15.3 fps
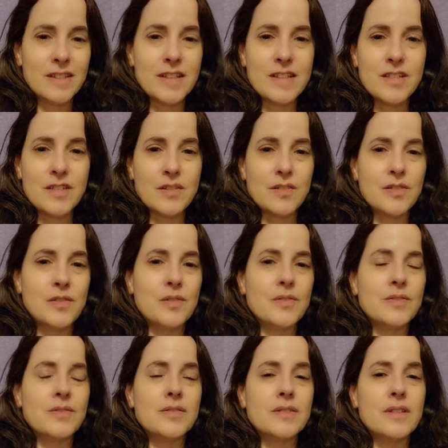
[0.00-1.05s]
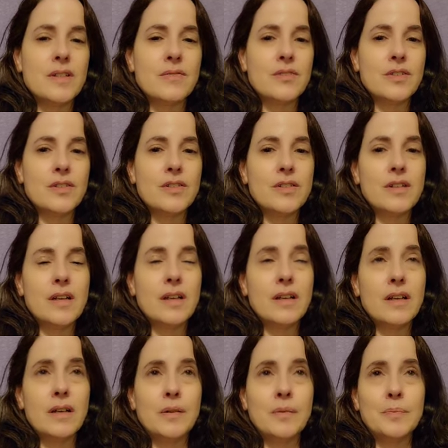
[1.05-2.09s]
and I still do love her.
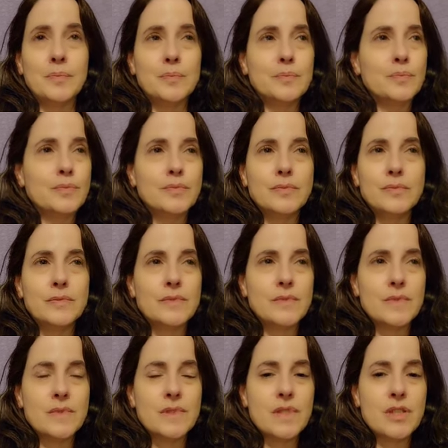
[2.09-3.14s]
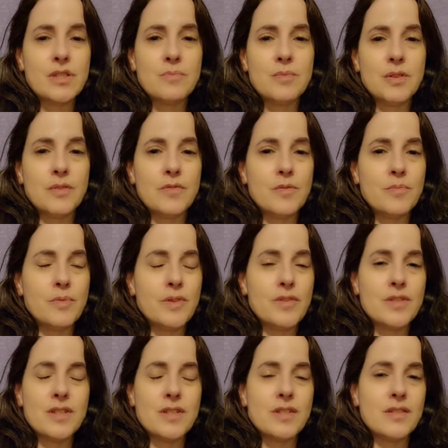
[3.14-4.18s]
Um, such a beautiful
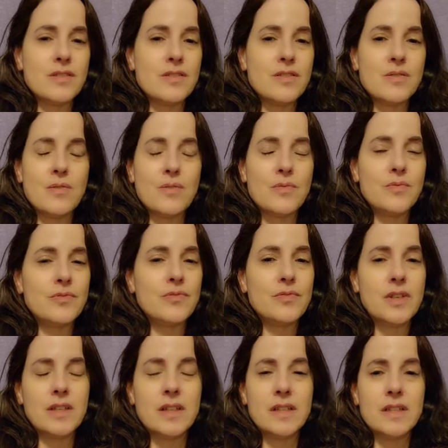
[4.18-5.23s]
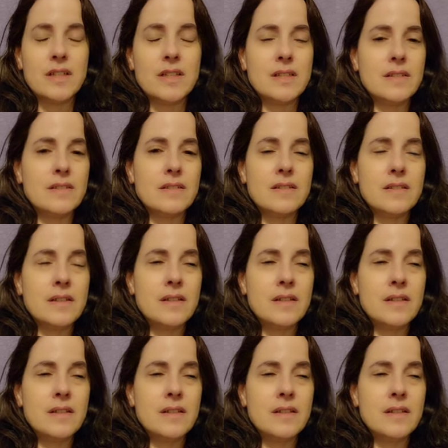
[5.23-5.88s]
person, so funny and